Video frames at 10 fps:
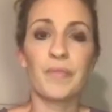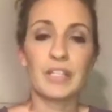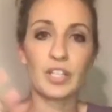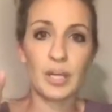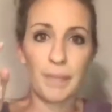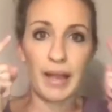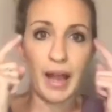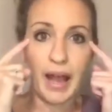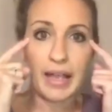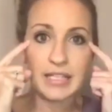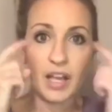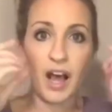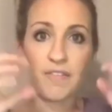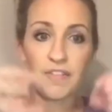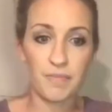that took my eyes
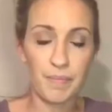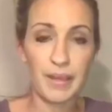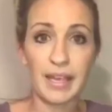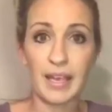off of me